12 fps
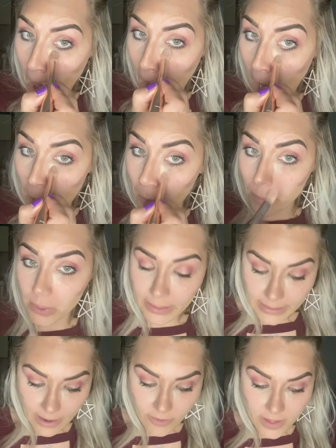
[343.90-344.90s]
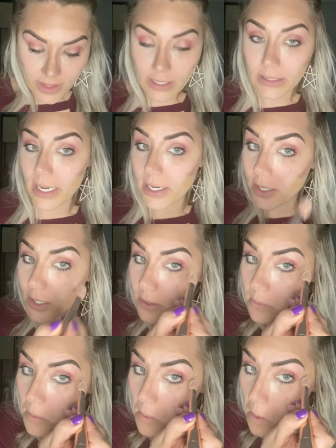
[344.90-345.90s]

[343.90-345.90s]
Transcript: I will blend everything later.